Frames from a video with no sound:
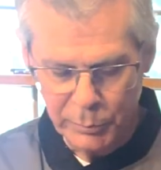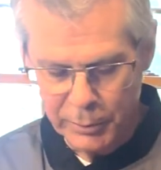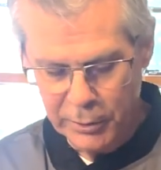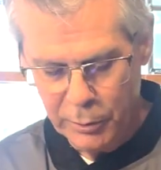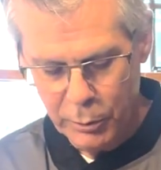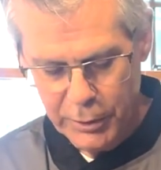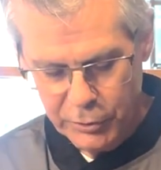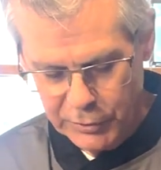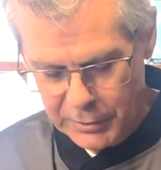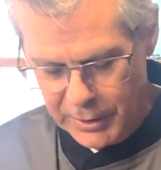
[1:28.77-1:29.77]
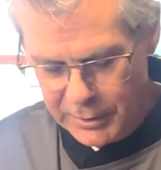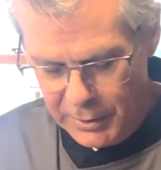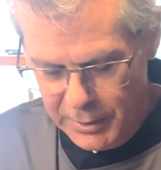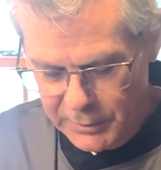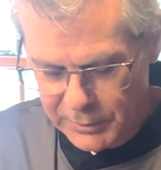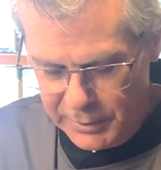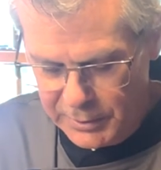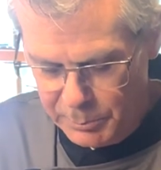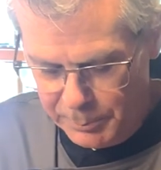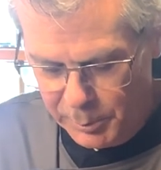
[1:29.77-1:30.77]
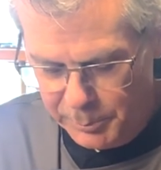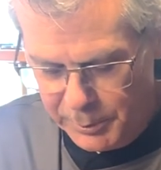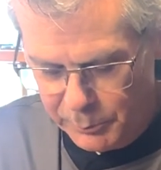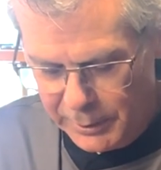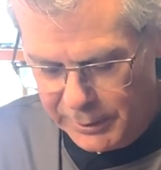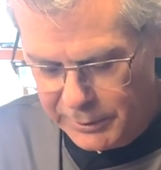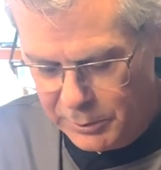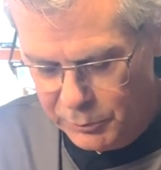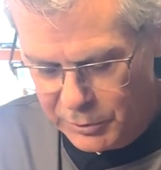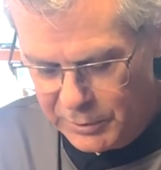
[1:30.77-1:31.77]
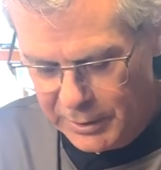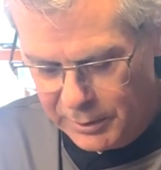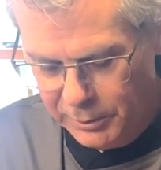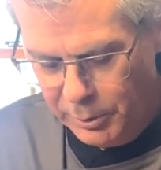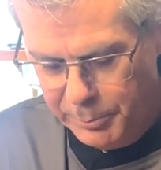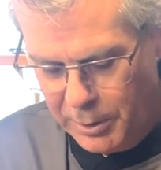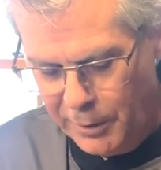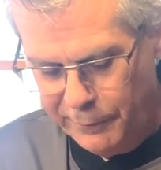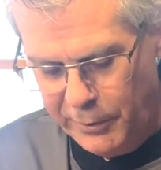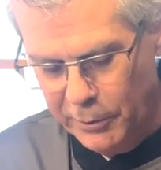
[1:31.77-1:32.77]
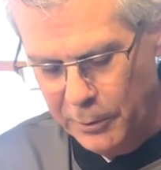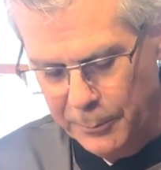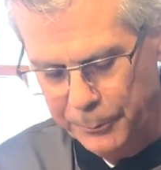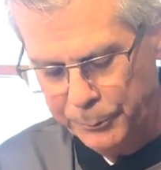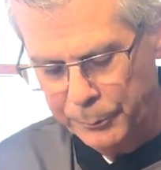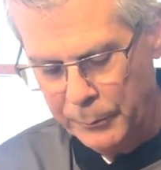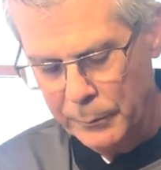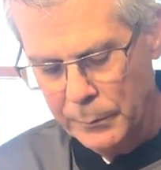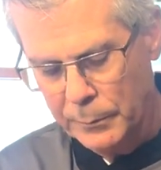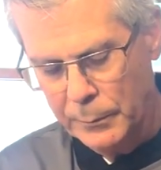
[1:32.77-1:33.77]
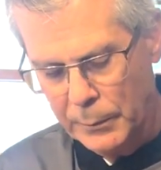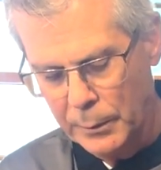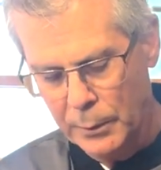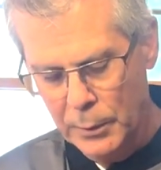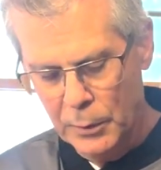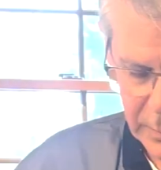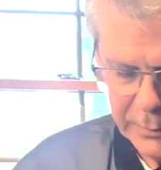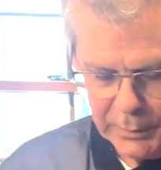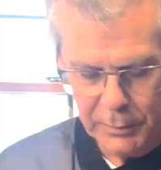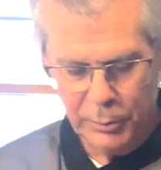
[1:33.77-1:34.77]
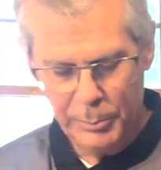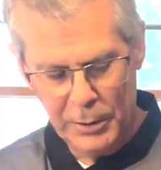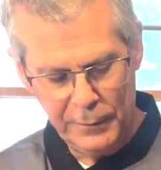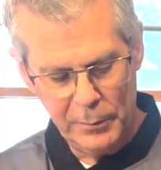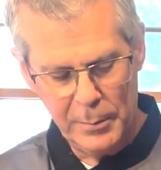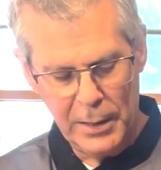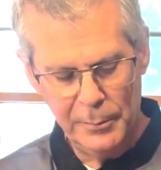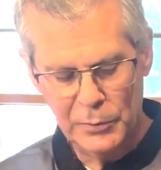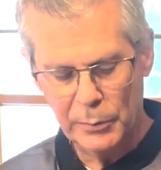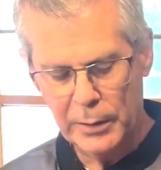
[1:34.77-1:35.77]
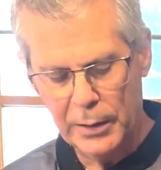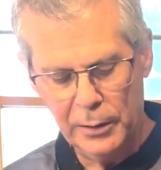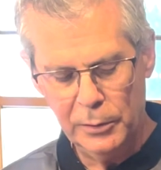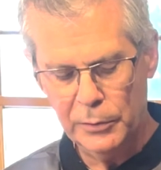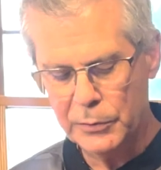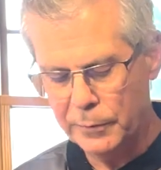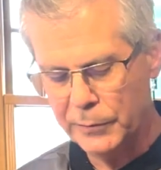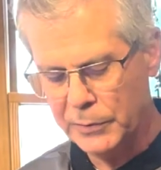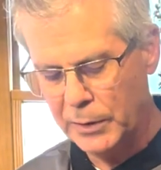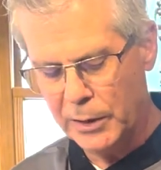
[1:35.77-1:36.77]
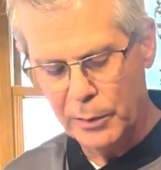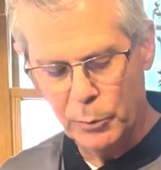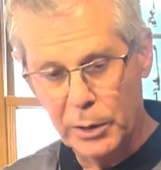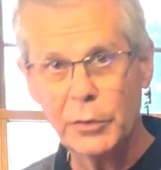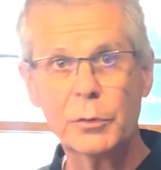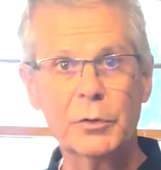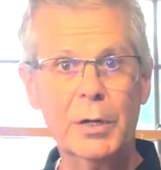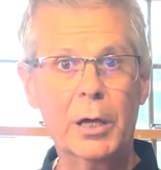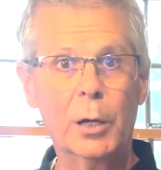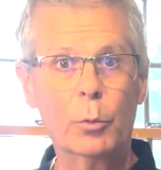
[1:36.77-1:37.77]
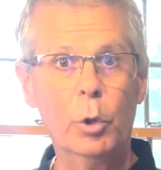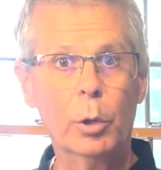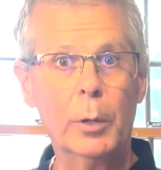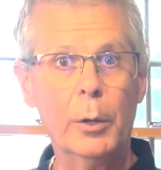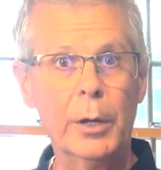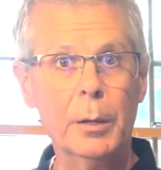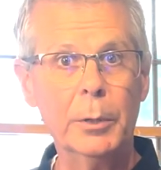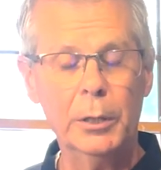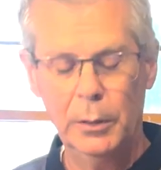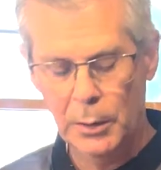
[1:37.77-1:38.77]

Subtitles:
So we're going to go ahead and just kind of slice them up a little bit. What I like to do is just take a little bit off here. I take a little bit off the bottom, so I got a little surface that I can work on, so it's not going to roll around on me.